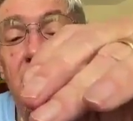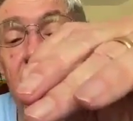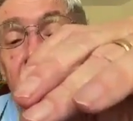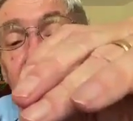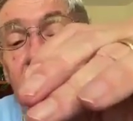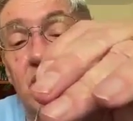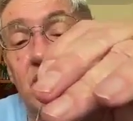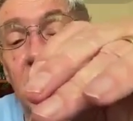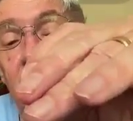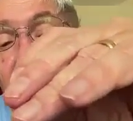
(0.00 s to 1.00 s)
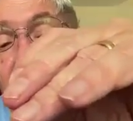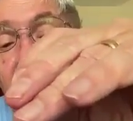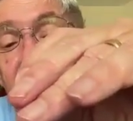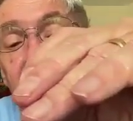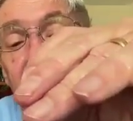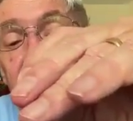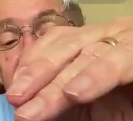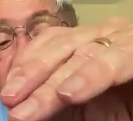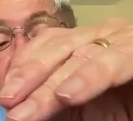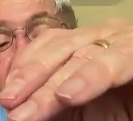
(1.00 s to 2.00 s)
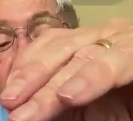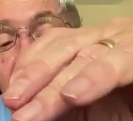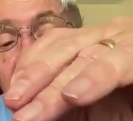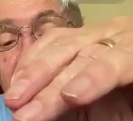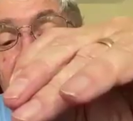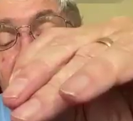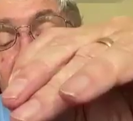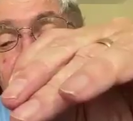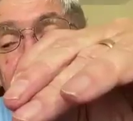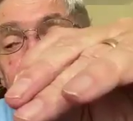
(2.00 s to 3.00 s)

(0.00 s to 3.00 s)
because that's where I'm going to attach the second hackle.